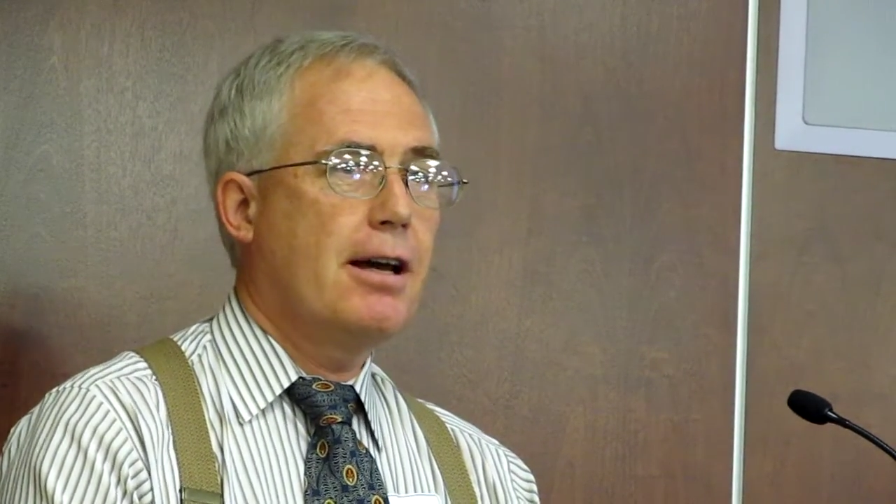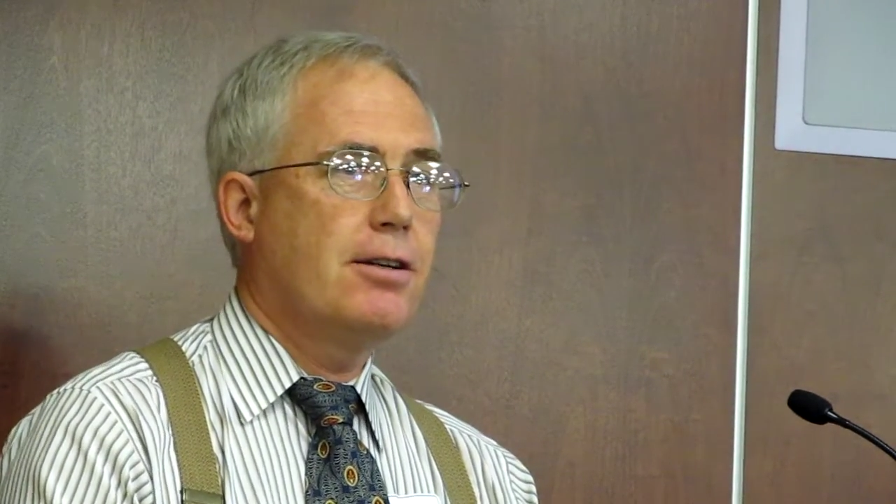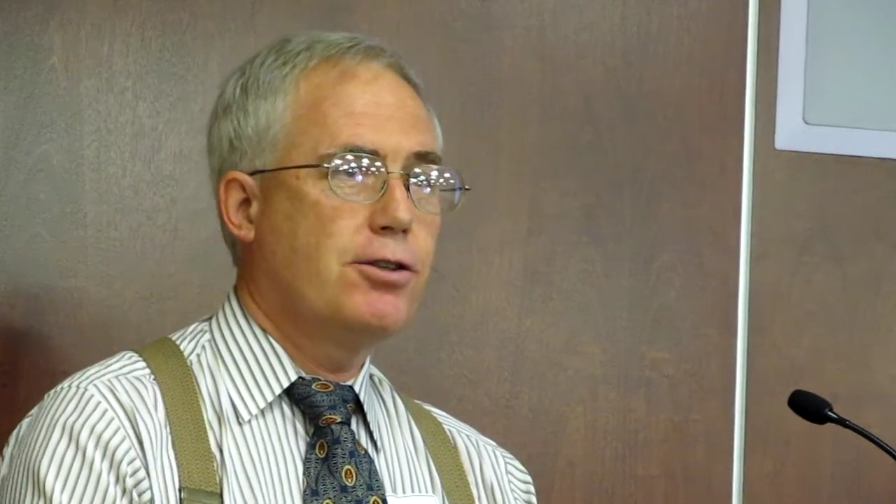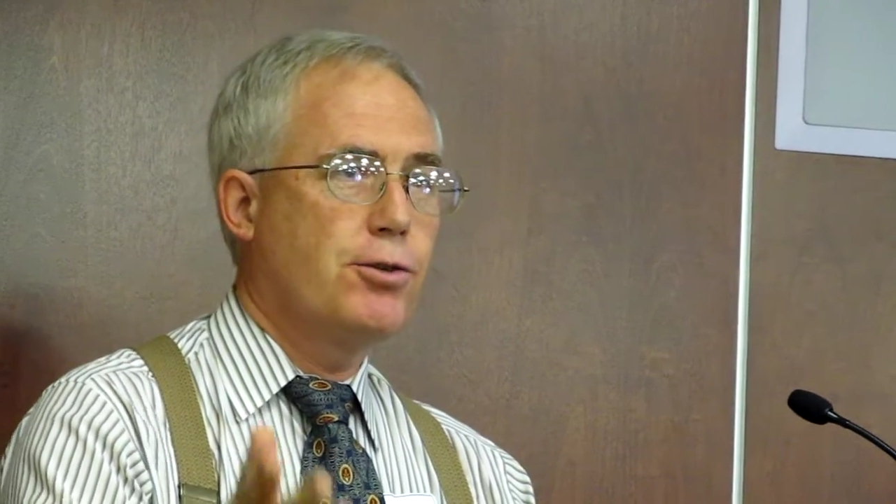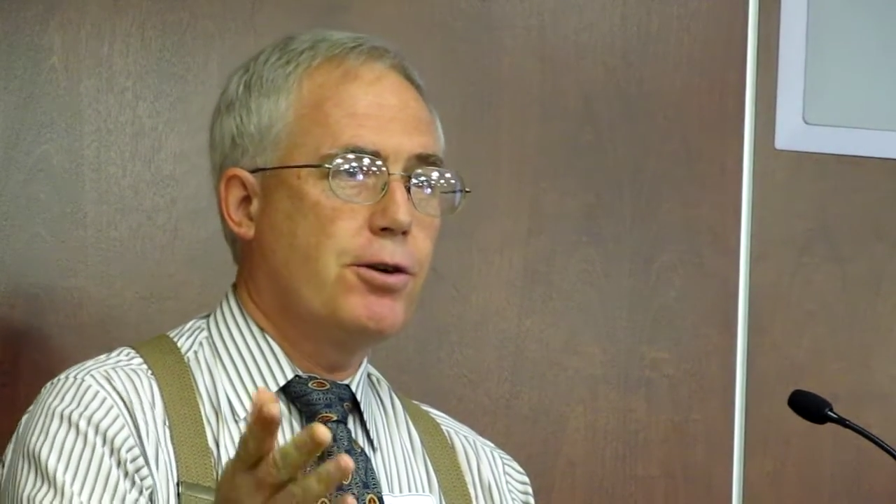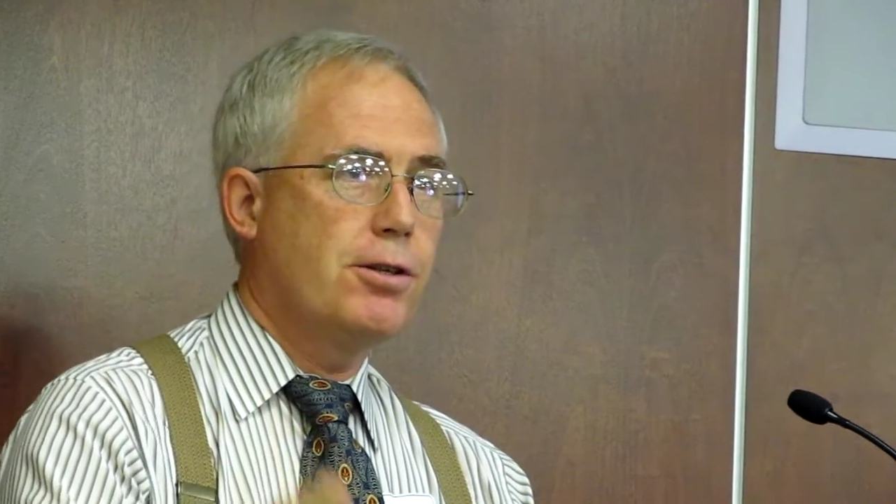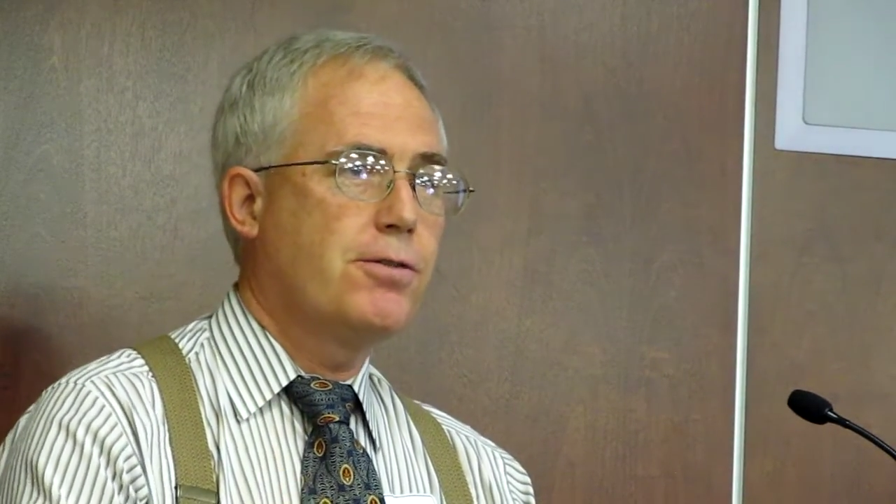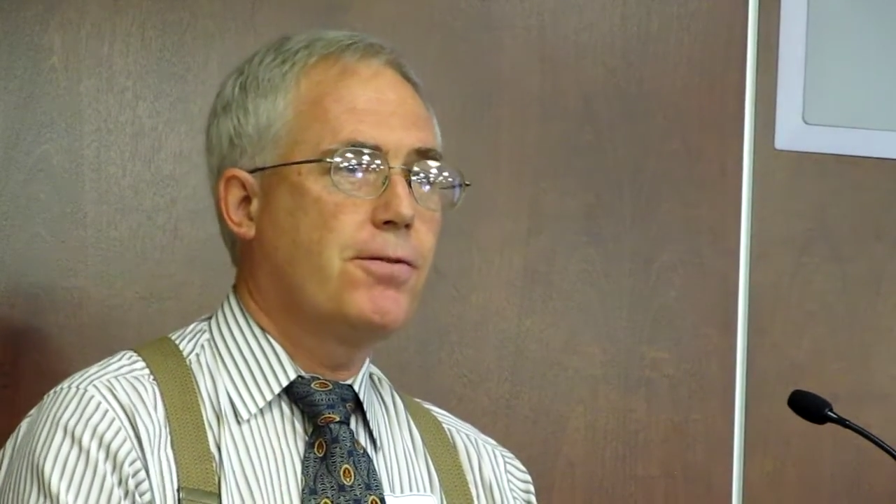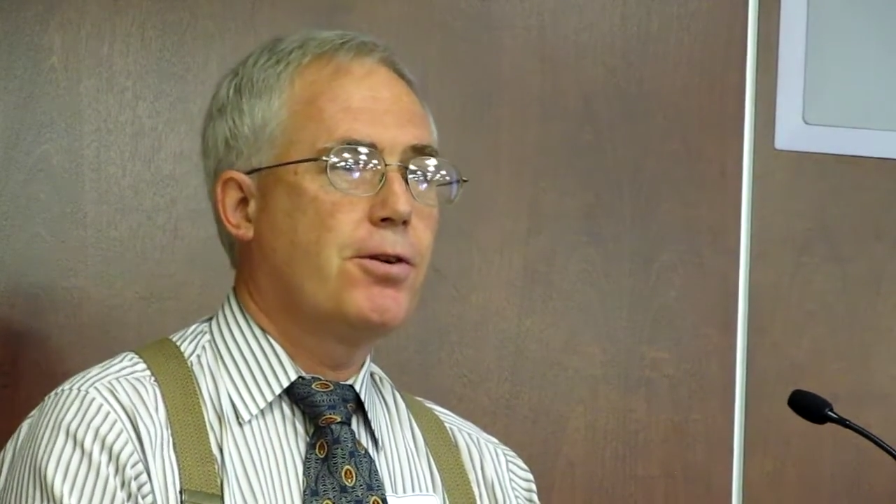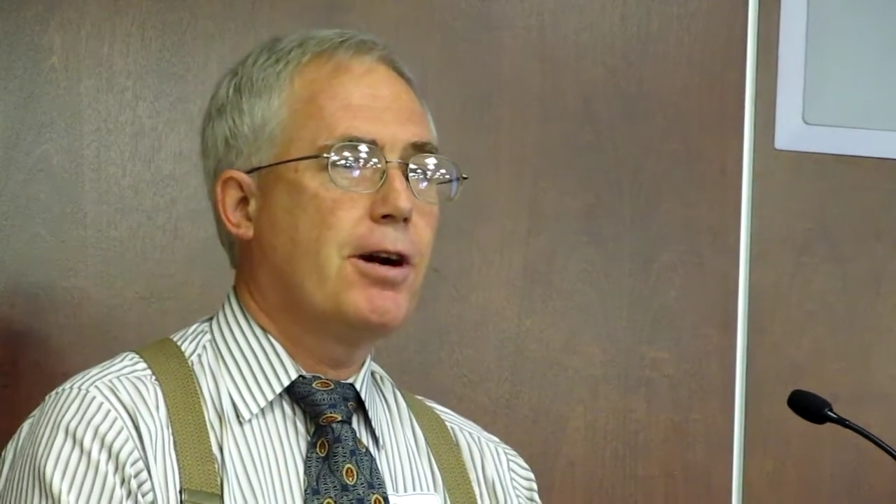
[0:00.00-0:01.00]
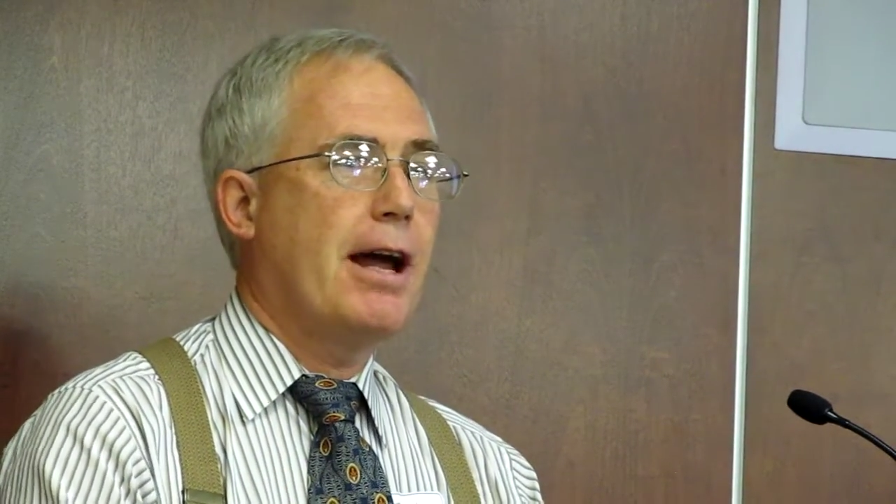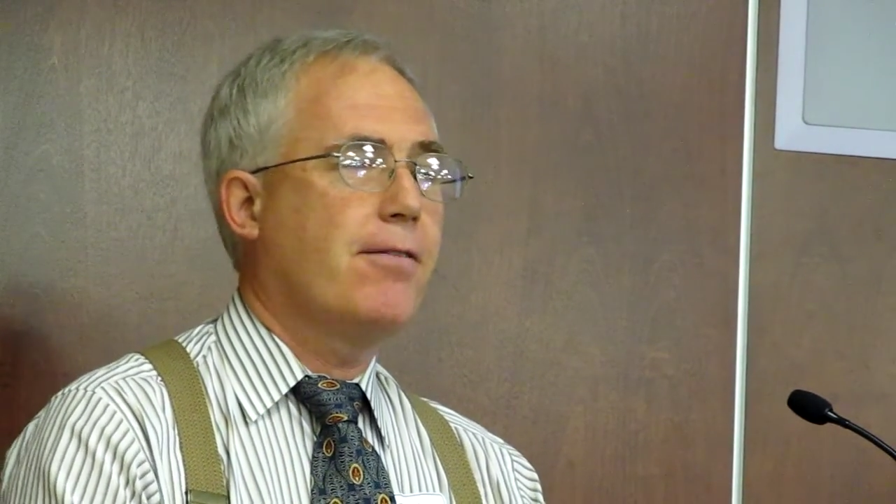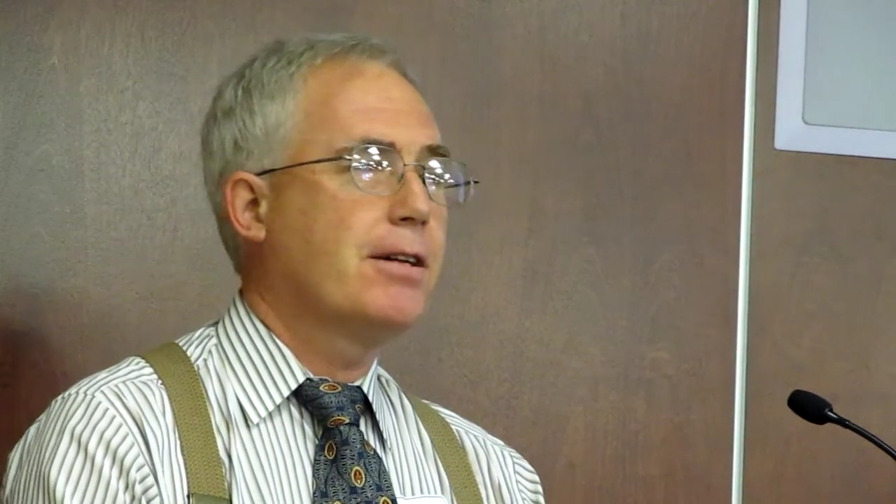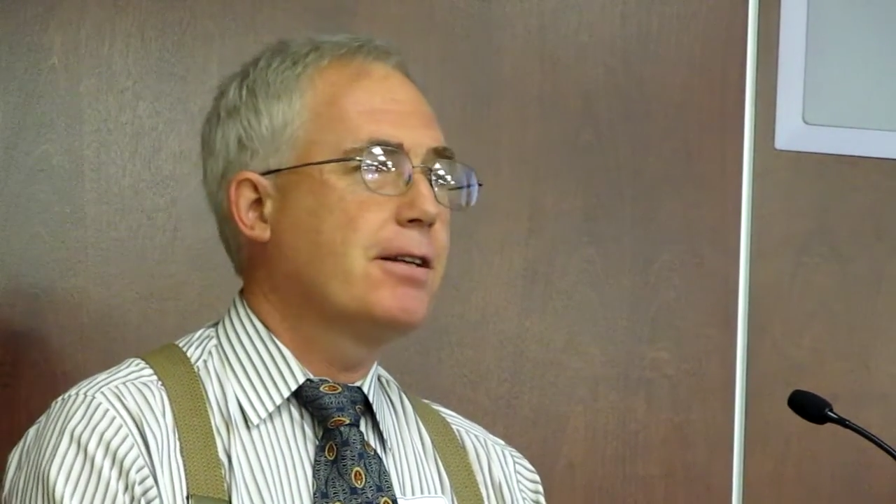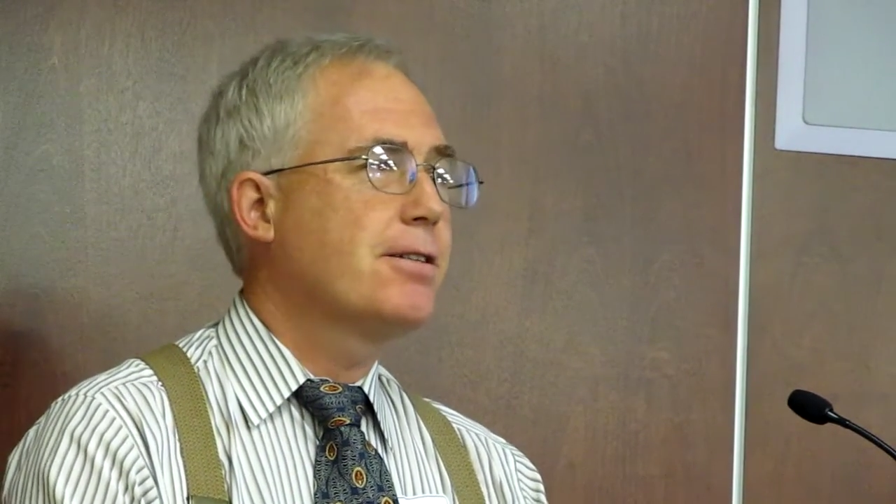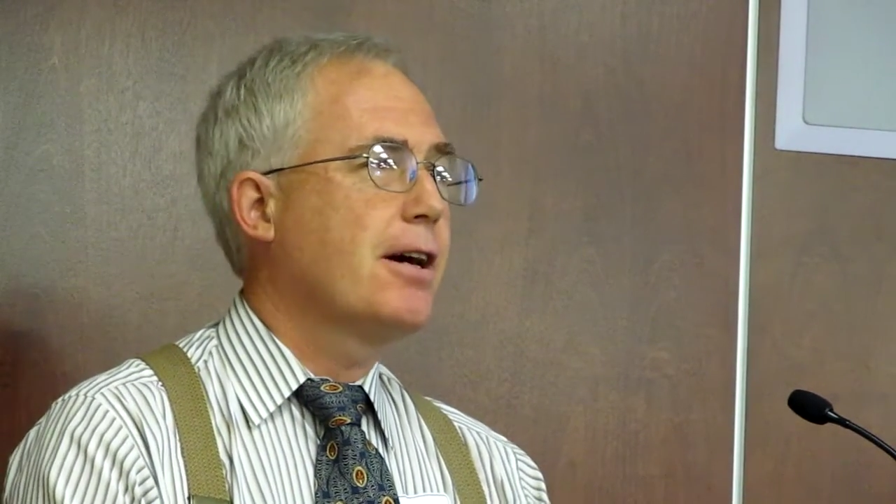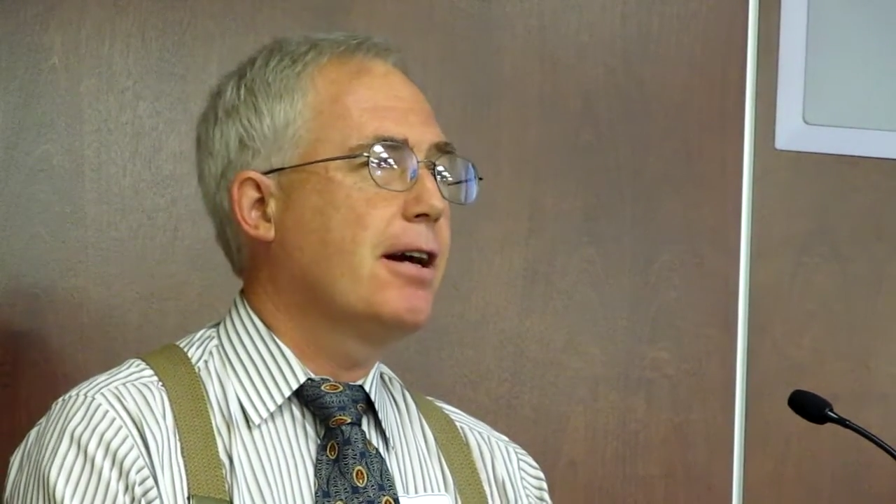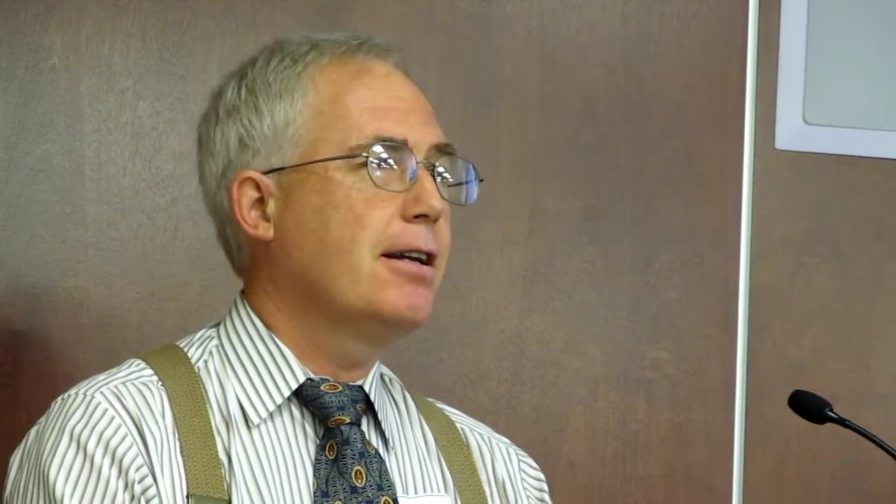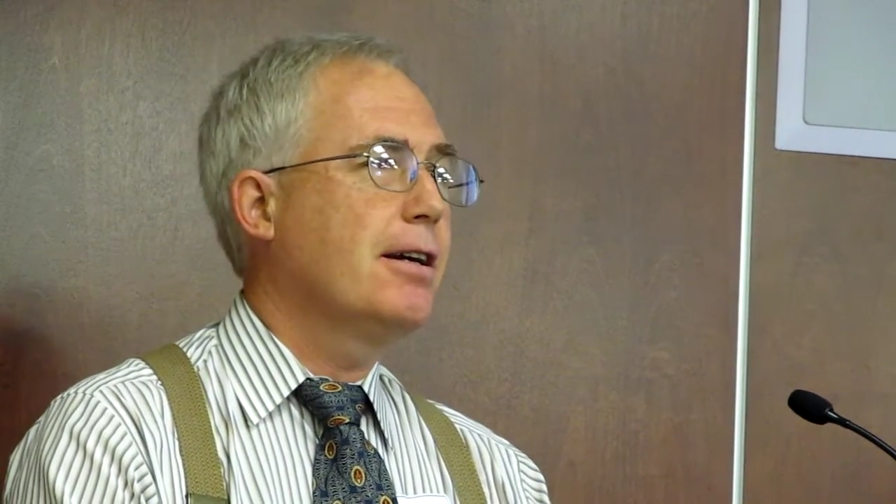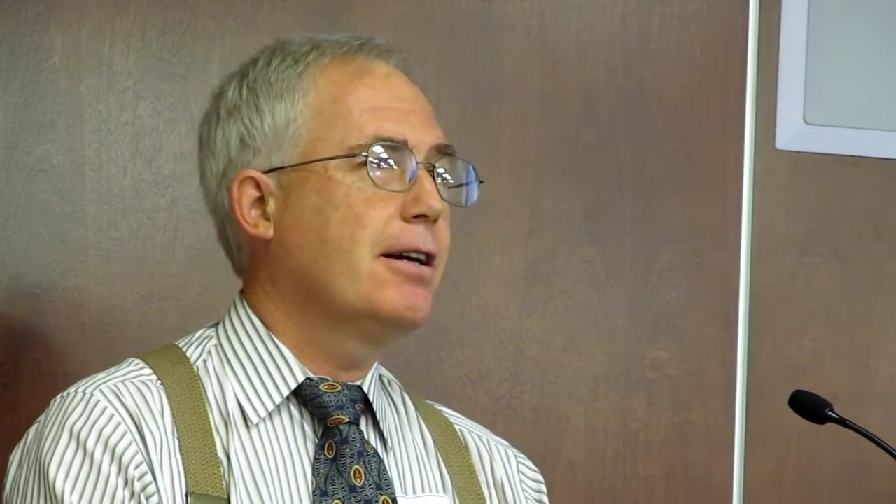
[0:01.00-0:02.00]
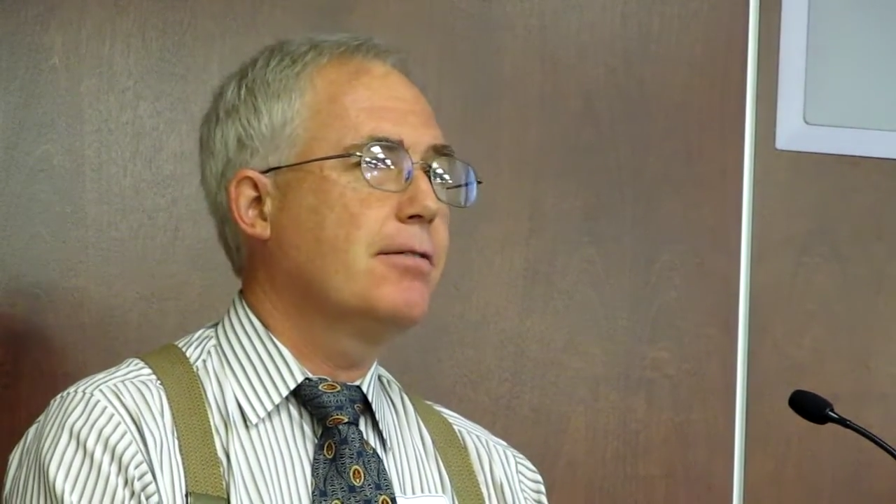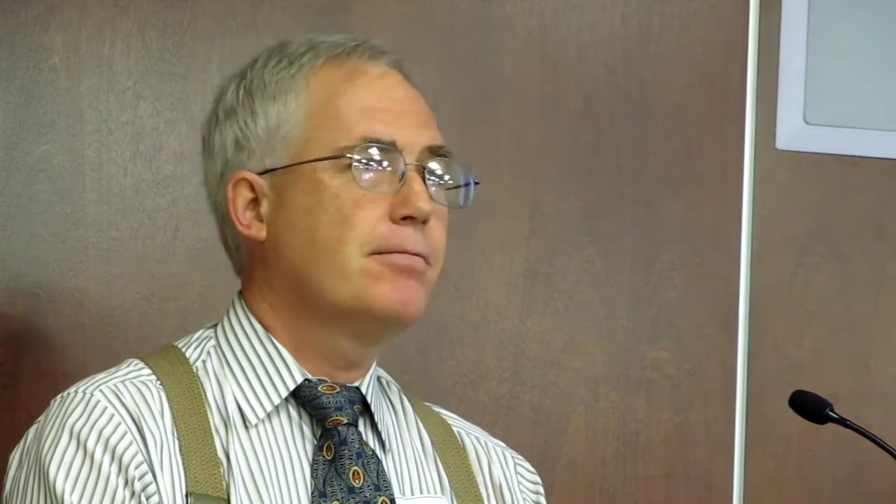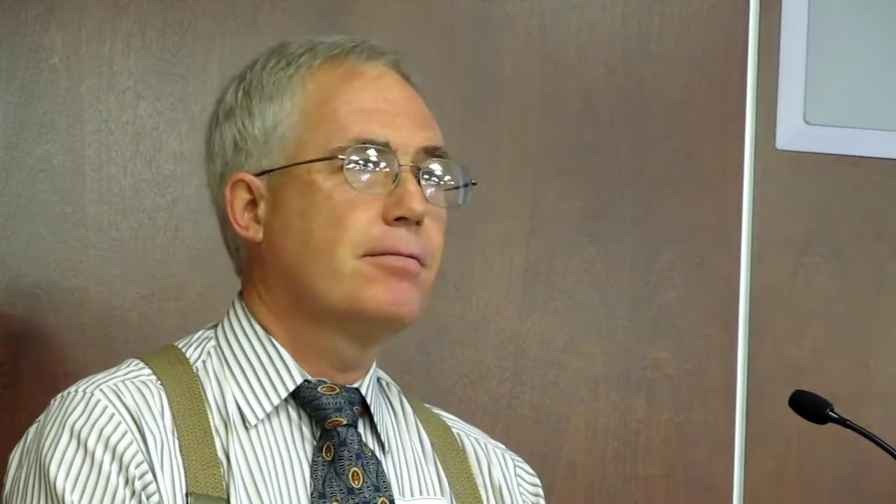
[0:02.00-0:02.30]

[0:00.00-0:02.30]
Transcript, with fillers: and George for having this idea.